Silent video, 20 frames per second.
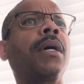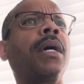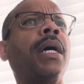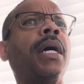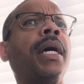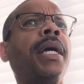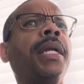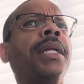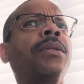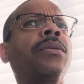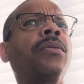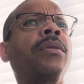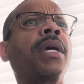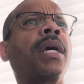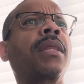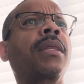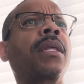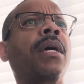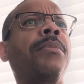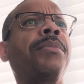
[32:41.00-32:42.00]
I didn't do
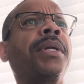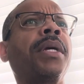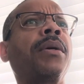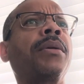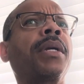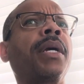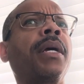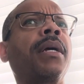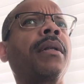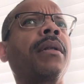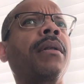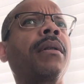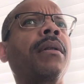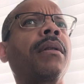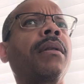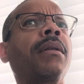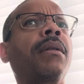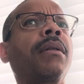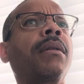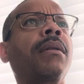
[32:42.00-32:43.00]
that thumbnail yet.
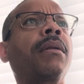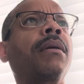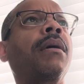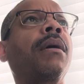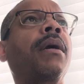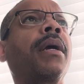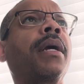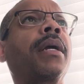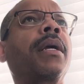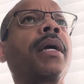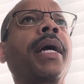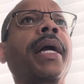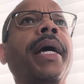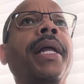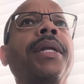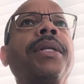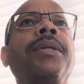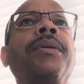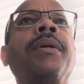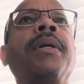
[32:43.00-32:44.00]
All right, I
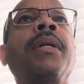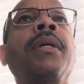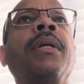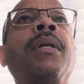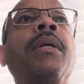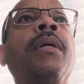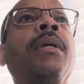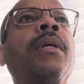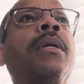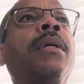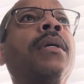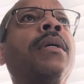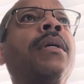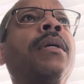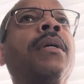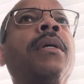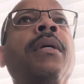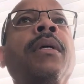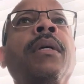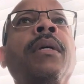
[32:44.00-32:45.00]
gotta do it.
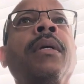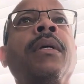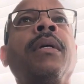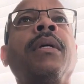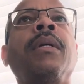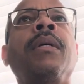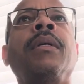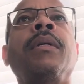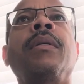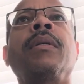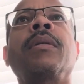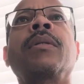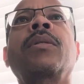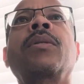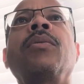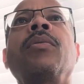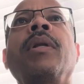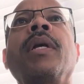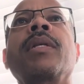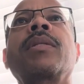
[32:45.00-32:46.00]

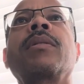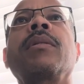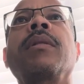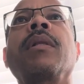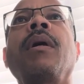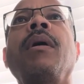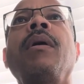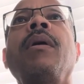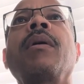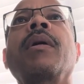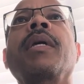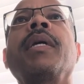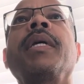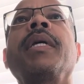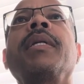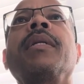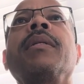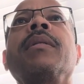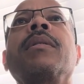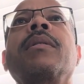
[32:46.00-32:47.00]
So let's log in and